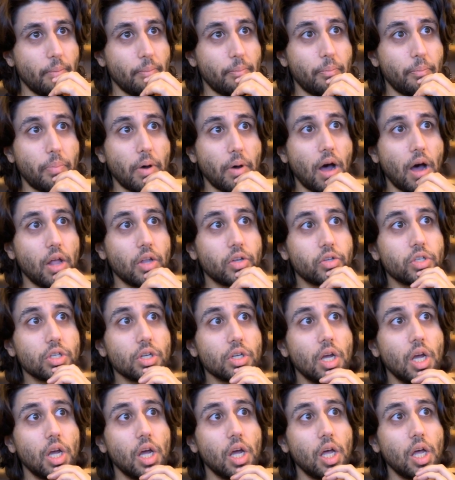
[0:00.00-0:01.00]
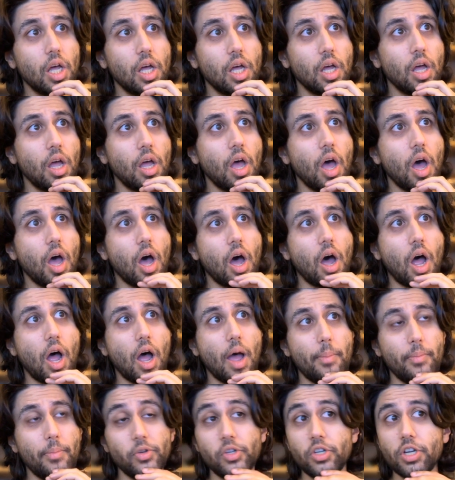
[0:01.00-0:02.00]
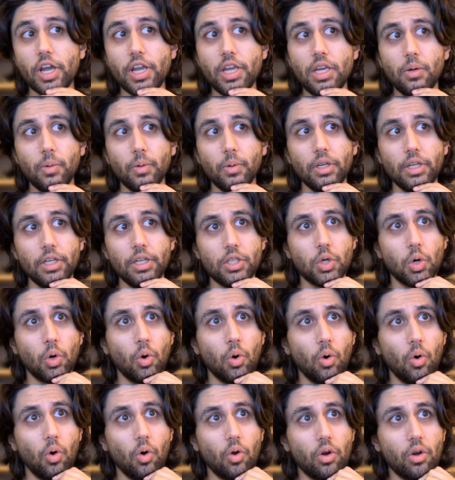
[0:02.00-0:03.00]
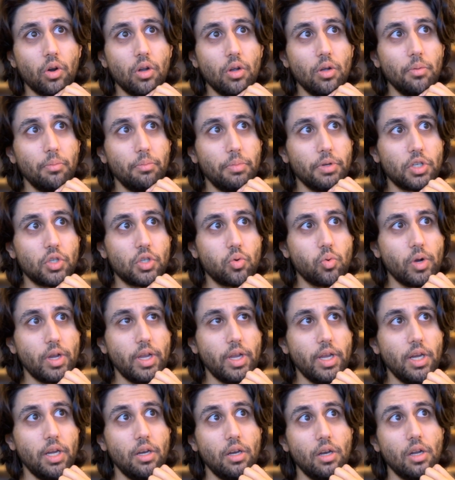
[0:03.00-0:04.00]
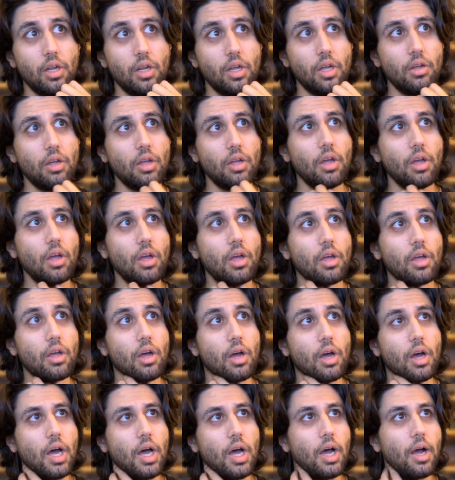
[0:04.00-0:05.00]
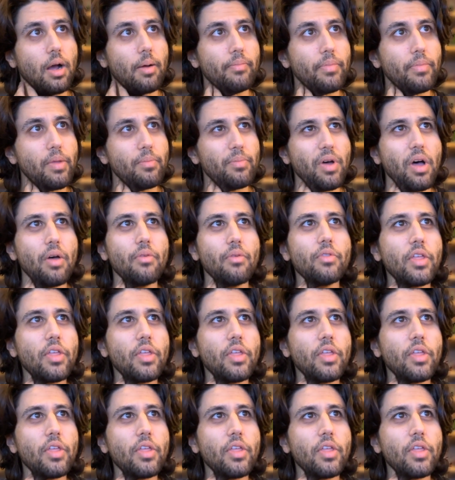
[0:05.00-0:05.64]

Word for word: but I'm genuinely torn between um, but the